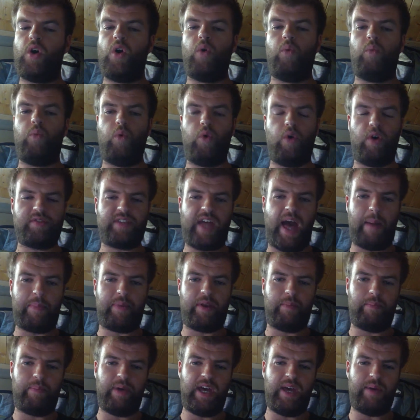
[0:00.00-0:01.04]
What's
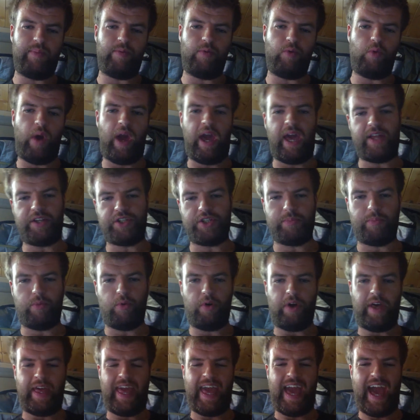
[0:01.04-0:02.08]
happening, people? It's your
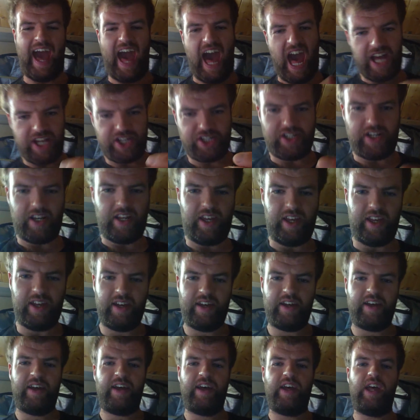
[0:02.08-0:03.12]
boy Ashley.
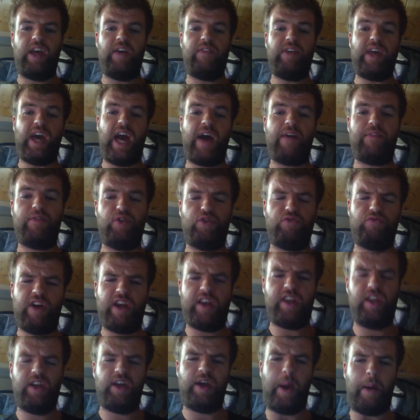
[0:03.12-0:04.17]
If you haven't
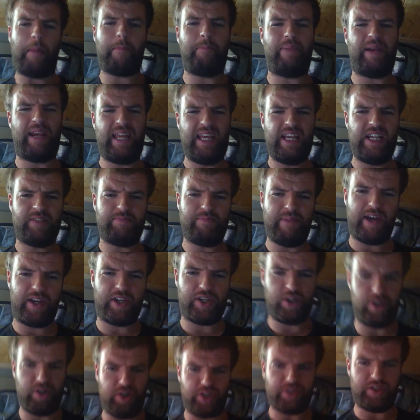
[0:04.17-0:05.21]
already, please make
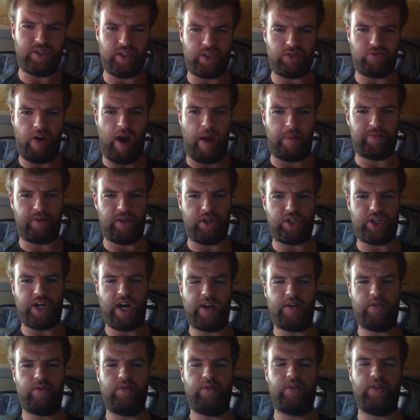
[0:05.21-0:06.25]
sure you subscribe to the
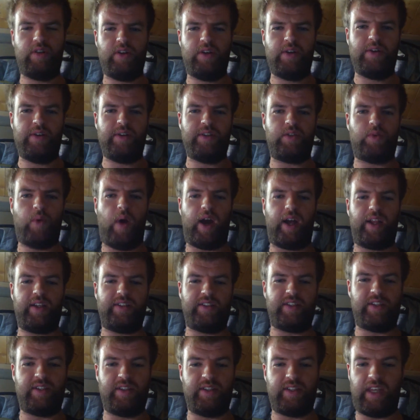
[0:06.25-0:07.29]
channel so I can
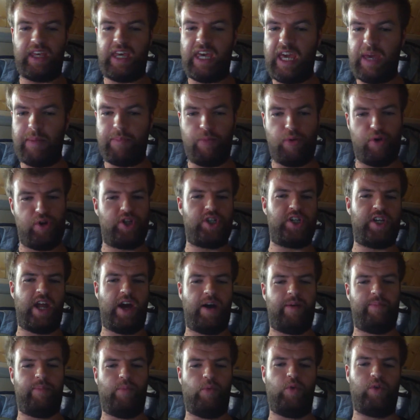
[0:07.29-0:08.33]
keep pushing
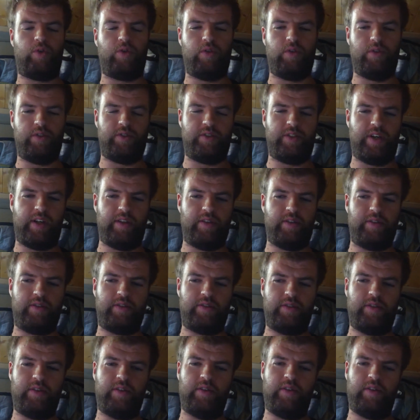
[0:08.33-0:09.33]
out more content.